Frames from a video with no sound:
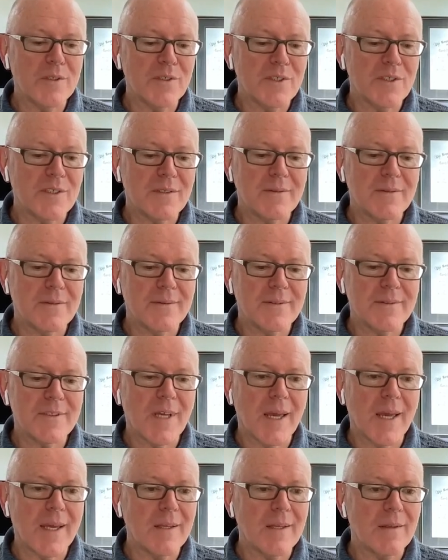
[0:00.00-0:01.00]
was
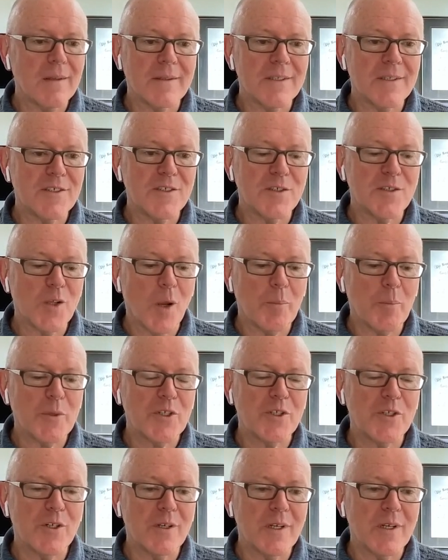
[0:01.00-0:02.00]
saying, look, this is an
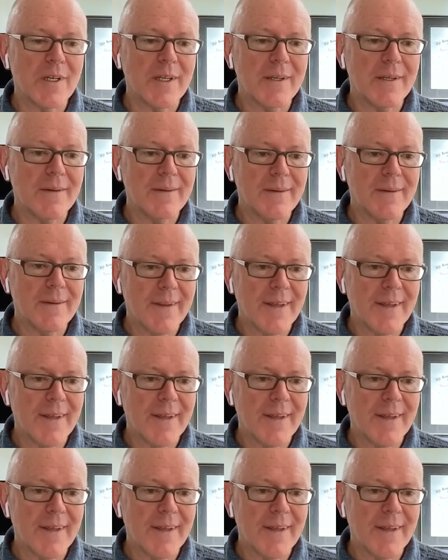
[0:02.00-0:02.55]
opportunity.